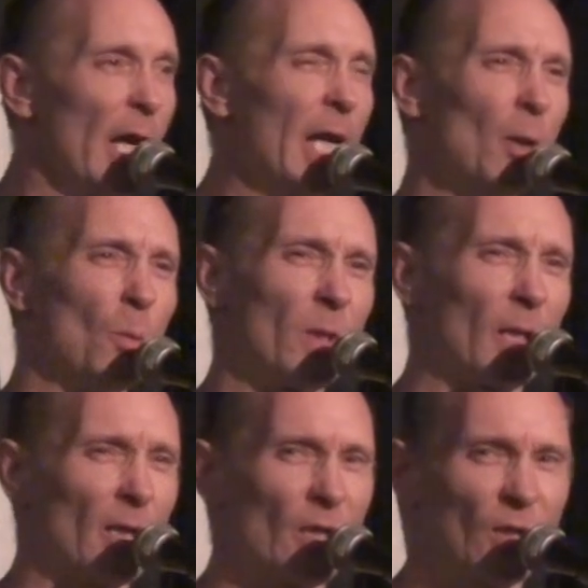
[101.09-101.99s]
It was
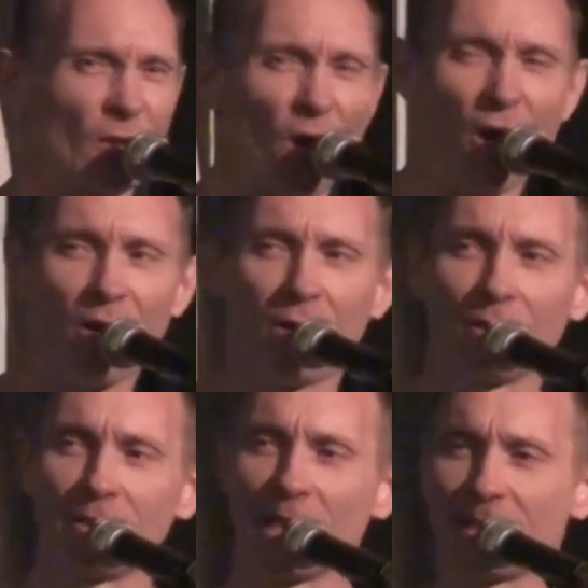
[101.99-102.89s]
a
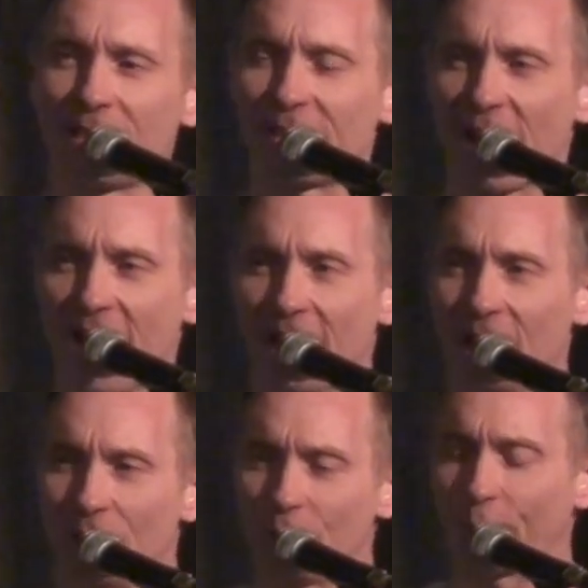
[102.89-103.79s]
song that
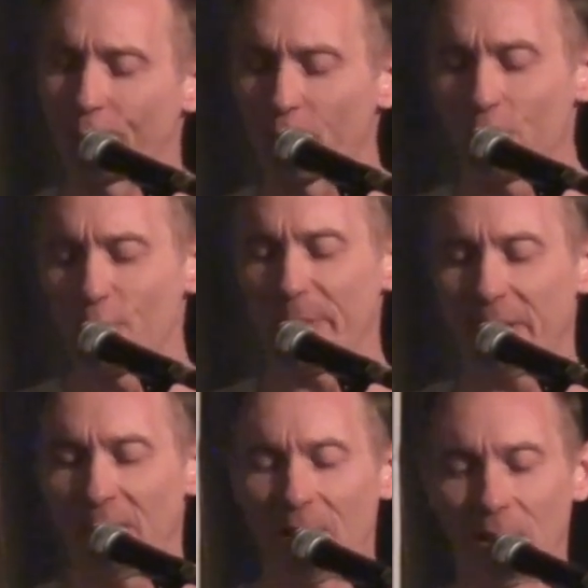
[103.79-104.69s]
sang through
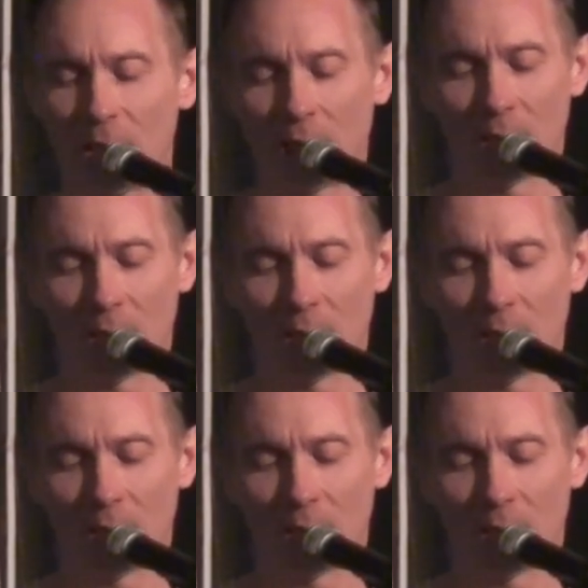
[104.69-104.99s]
me